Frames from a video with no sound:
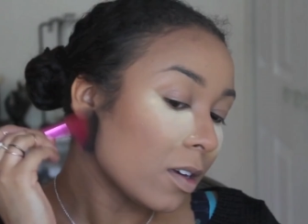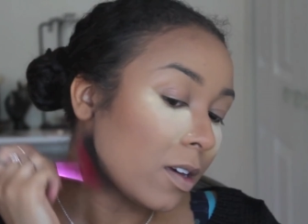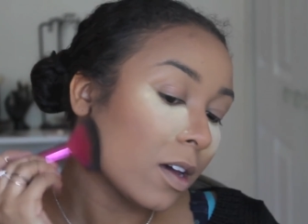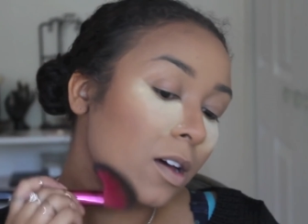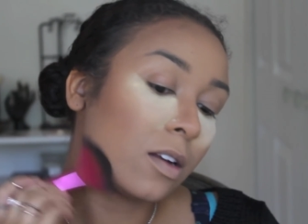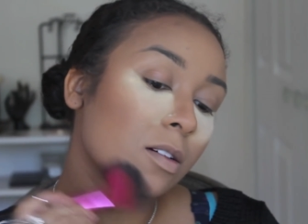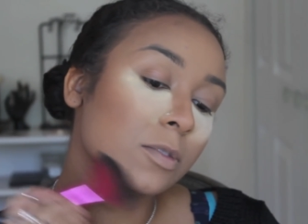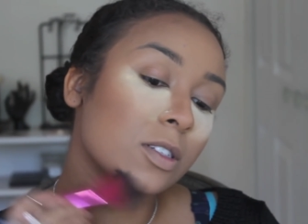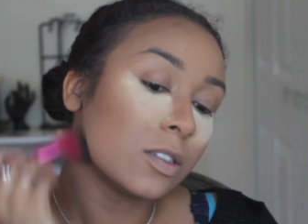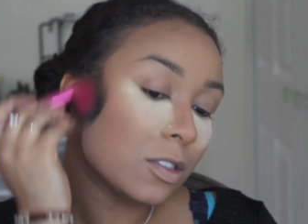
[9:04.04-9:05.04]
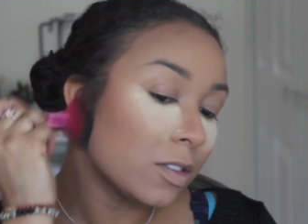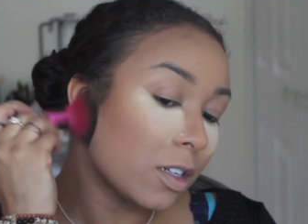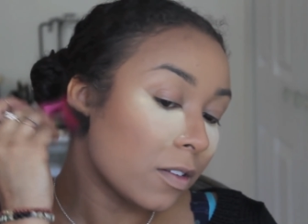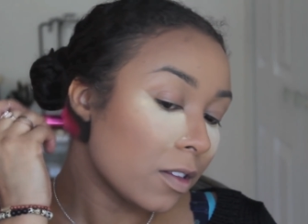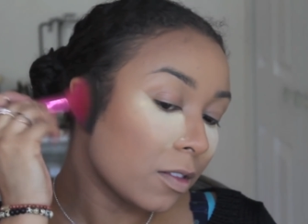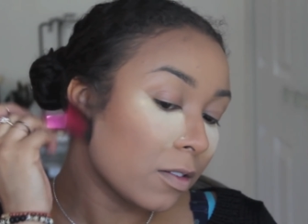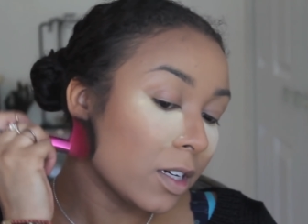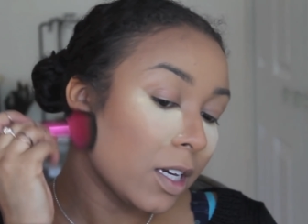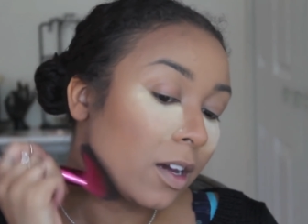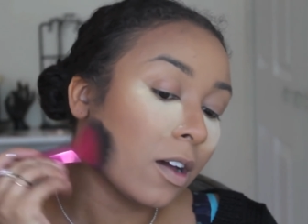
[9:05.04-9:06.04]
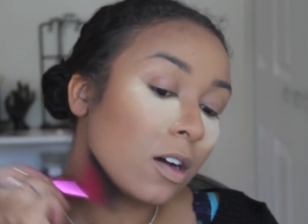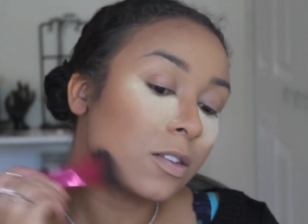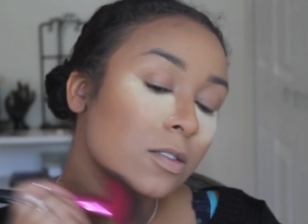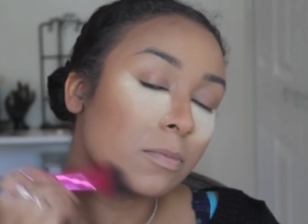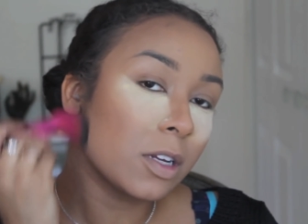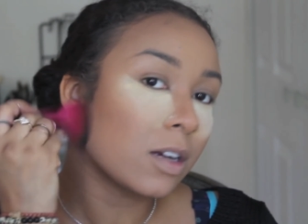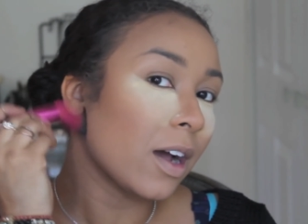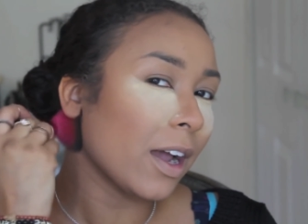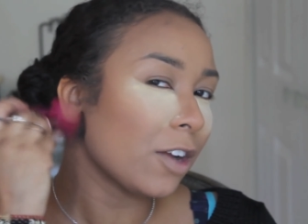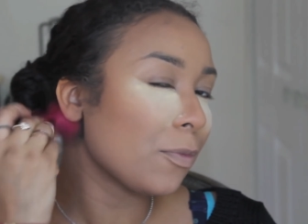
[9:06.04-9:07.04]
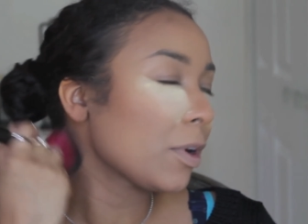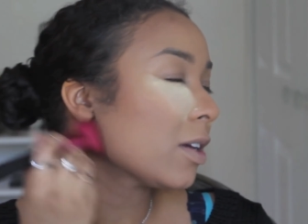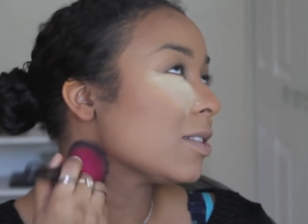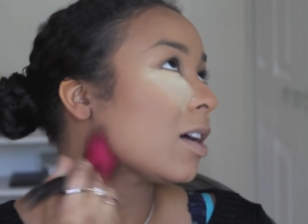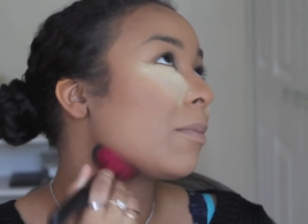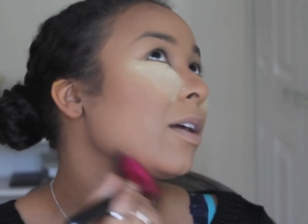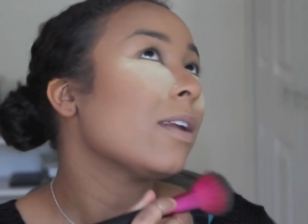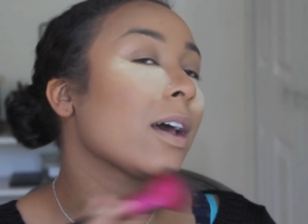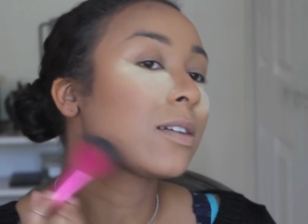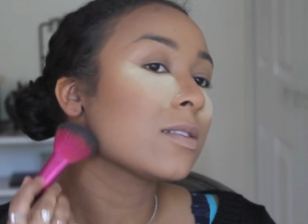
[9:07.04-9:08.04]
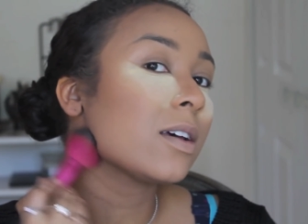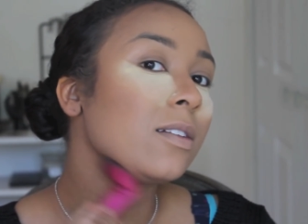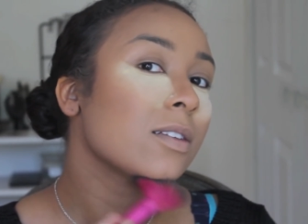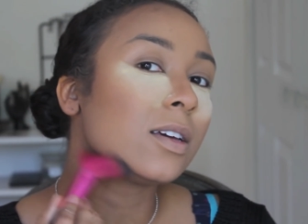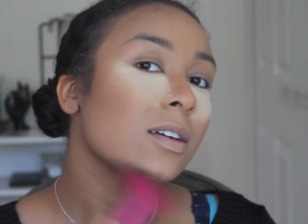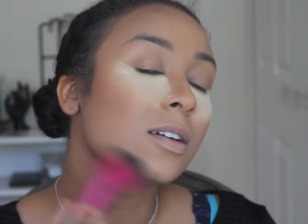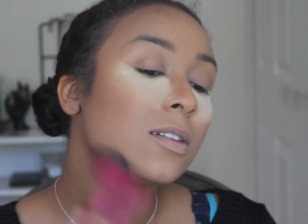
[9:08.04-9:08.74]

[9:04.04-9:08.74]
And I'm just gonna do, you know, the three. I also am gonna kind of bring it down my neck slightly.